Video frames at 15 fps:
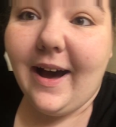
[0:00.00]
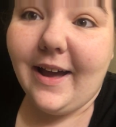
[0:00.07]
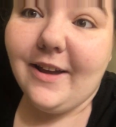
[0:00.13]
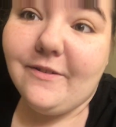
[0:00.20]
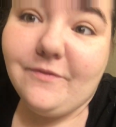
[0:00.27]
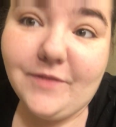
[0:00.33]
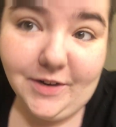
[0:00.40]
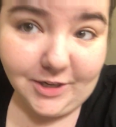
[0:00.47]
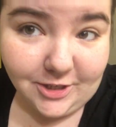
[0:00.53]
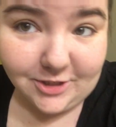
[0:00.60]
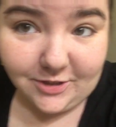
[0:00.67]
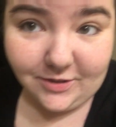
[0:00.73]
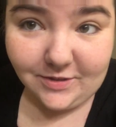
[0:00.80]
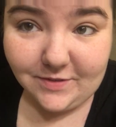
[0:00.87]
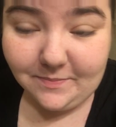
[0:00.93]
I have
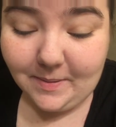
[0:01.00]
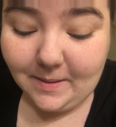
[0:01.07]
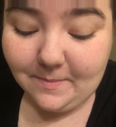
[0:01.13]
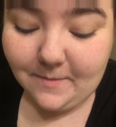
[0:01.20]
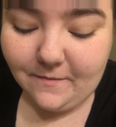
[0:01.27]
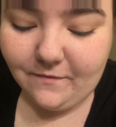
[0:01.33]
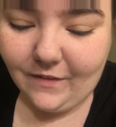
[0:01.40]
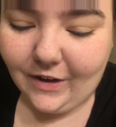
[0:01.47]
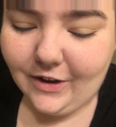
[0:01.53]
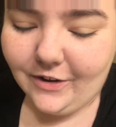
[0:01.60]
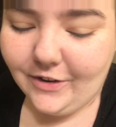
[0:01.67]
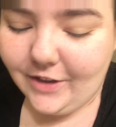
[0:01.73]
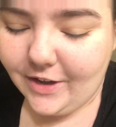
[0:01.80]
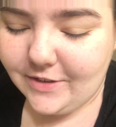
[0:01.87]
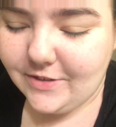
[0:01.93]
finished Girls of Paper and Fire
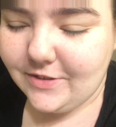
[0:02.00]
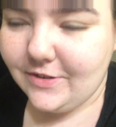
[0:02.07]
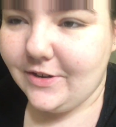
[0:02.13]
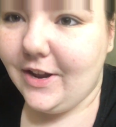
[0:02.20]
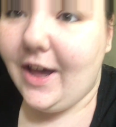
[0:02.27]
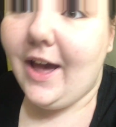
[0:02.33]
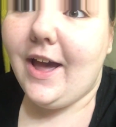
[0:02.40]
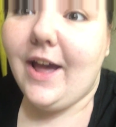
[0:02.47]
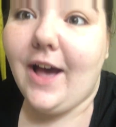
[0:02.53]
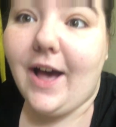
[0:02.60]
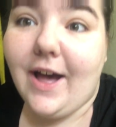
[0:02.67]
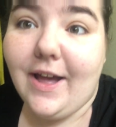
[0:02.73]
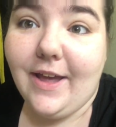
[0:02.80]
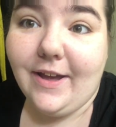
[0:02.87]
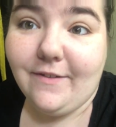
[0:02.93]
yesterday.
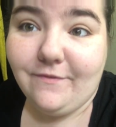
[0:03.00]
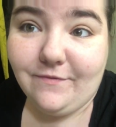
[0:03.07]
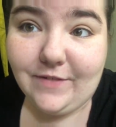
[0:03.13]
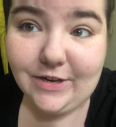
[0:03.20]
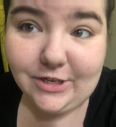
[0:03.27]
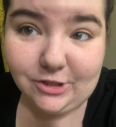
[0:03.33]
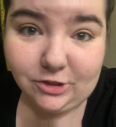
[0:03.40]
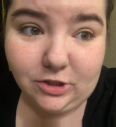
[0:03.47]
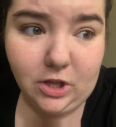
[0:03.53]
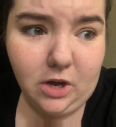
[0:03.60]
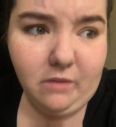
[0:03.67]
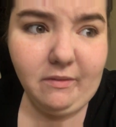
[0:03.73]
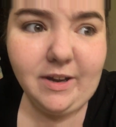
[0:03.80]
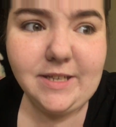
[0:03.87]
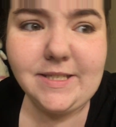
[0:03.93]
I have finished
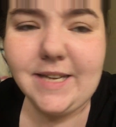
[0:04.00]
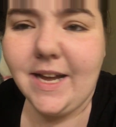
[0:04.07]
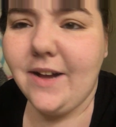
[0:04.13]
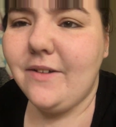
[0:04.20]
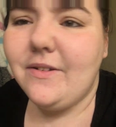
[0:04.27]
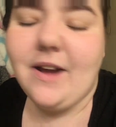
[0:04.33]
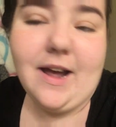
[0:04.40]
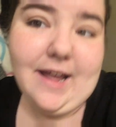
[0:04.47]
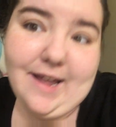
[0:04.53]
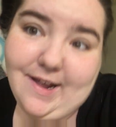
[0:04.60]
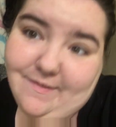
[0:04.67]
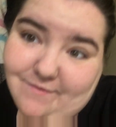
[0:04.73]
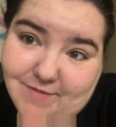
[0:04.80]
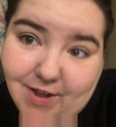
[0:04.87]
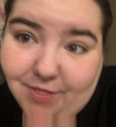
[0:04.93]
Long Way Down. I
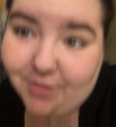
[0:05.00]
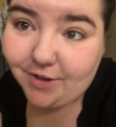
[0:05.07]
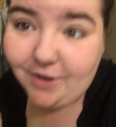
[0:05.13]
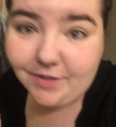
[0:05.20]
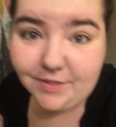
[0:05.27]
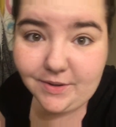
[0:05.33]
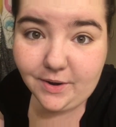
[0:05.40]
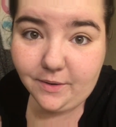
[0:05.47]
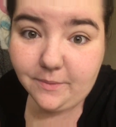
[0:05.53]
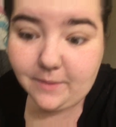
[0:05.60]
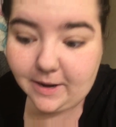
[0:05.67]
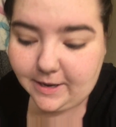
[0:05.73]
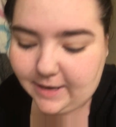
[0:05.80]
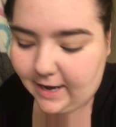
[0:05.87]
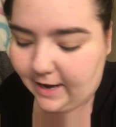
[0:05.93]
have nothing on the go right